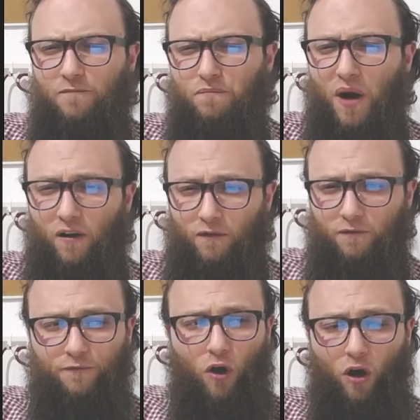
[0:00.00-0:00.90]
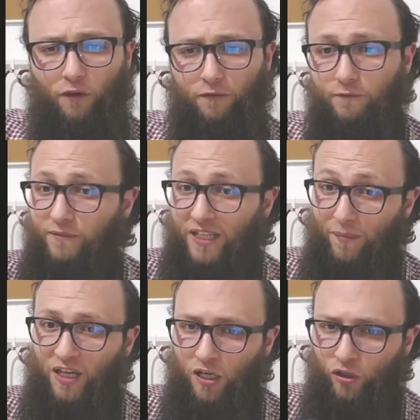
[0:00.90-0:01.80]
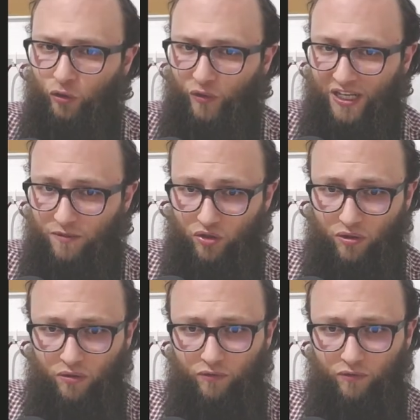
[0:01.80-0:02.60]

puff of chemical neurotransmission